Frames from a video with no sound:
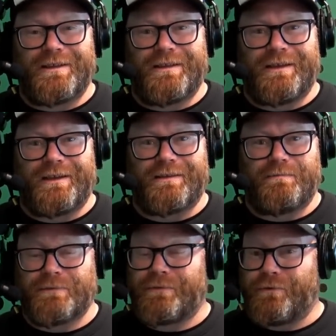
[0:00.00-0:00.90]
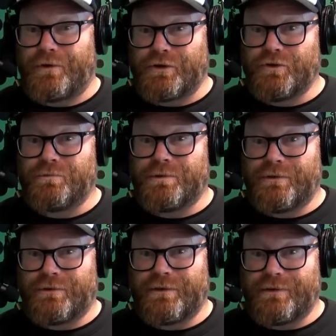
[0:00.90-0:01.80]
yeah, must be 42
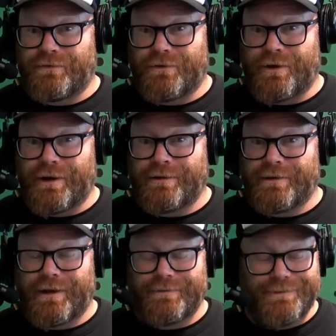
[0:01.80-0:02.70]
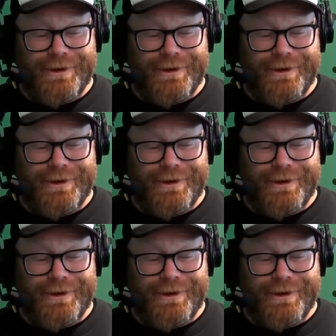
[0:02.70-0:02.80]
because it is a Friday today.